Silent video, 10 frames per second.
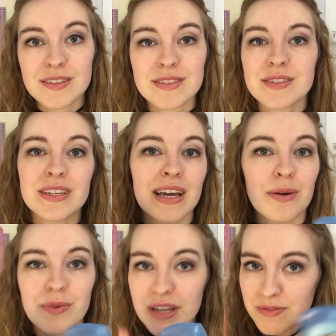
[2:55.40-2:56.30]
So yeah,
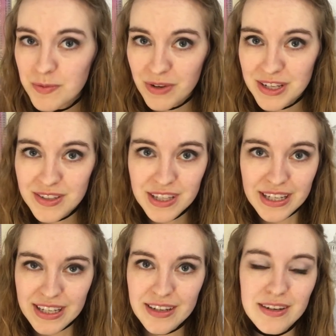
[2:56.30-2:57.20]
whatever brand you like
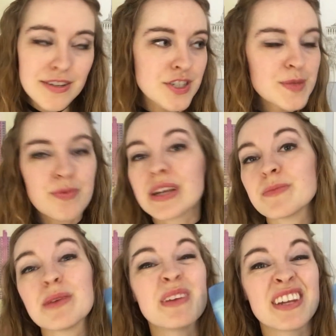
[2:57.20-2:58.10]
here, just bring
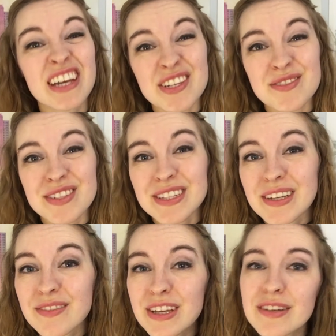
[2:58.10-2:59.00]
maybe an extra stick
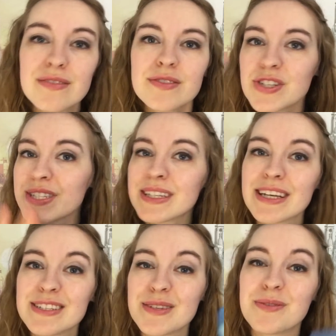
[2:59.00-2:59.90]
of it, just in
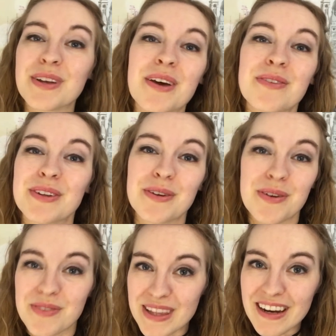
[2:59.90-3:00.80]
case you run out while you're
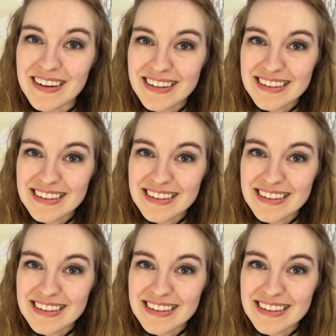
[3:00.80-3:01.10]
over there.